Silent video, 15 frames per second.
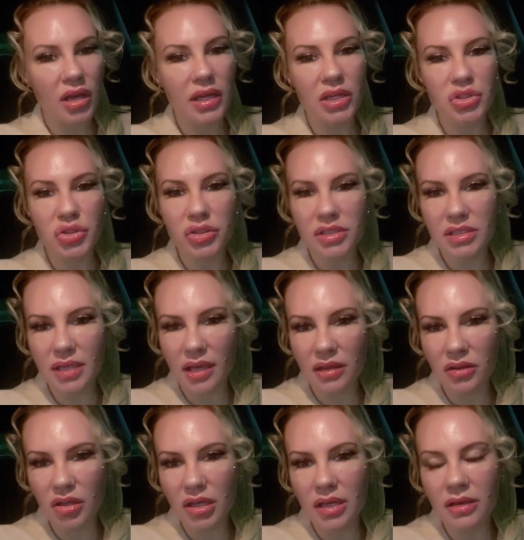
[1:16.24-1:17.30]
get your
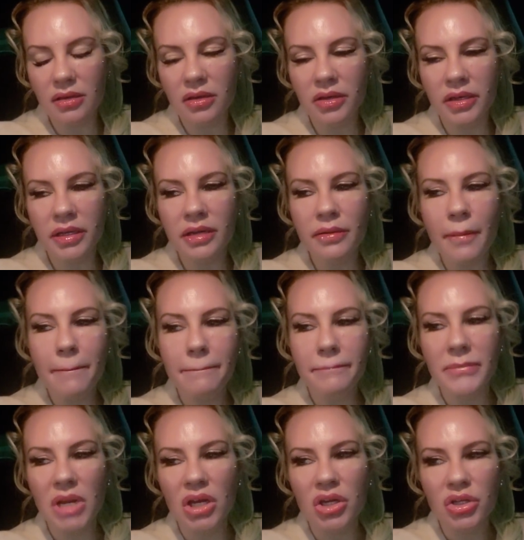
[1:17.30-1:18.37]
skin looking good,
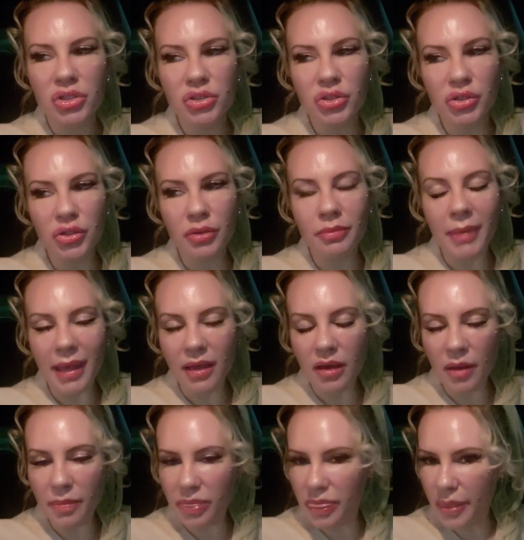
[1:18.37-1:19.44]
do your
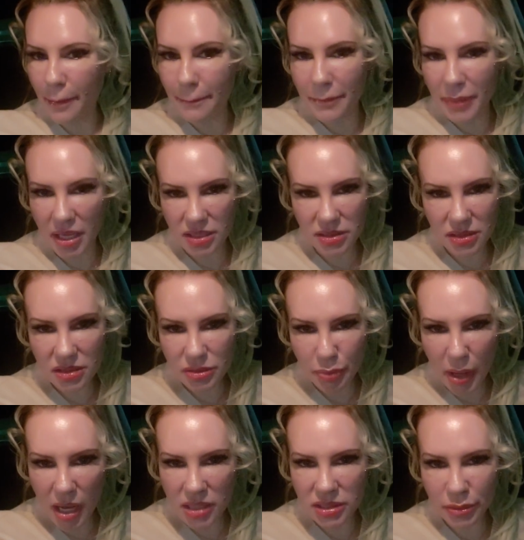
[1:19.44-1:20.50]
makeup the best as
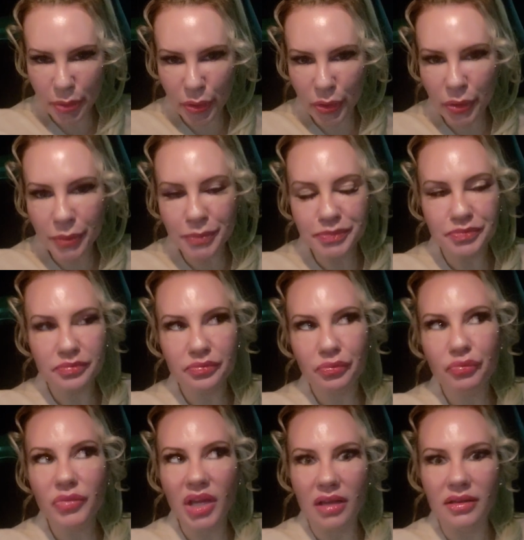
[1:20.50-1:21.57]
possible,
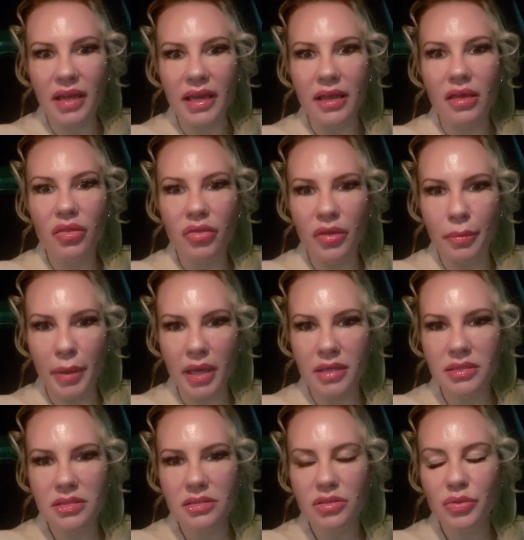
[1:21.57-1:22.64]
like the
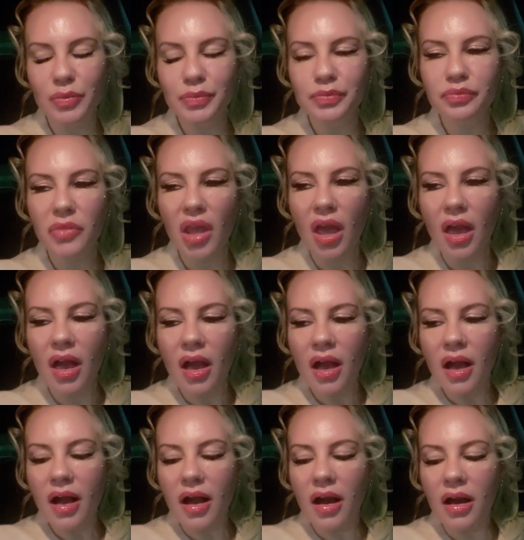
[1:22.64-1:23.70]
best.
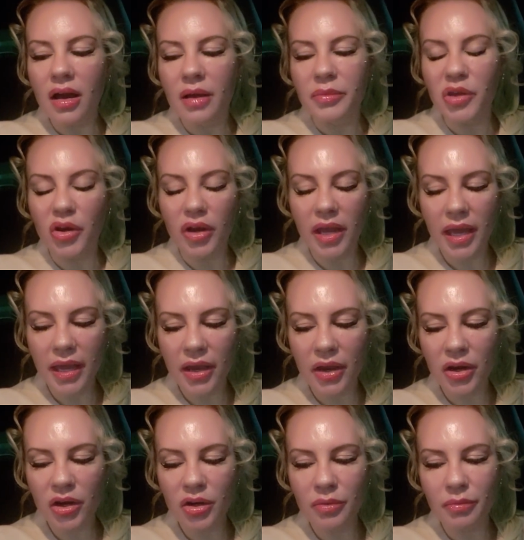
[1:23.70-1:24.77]
Your
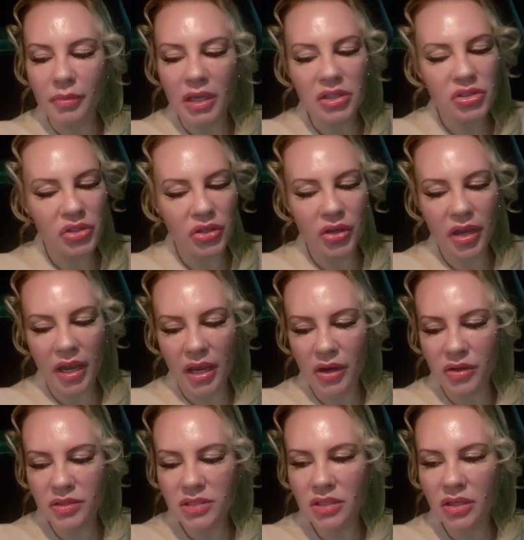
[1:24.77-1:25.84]
hair, make sure your
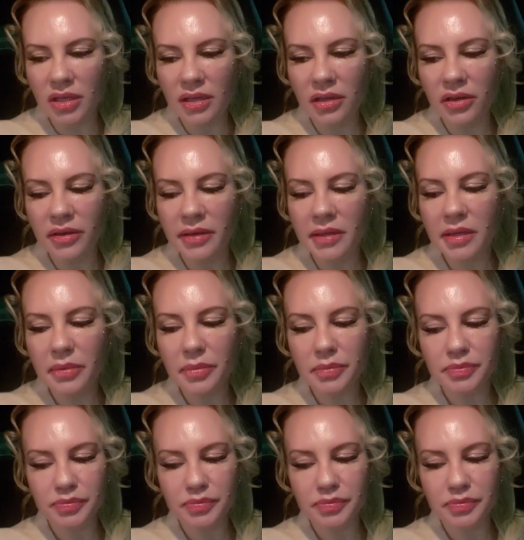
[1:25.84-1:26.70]
hair is looking good.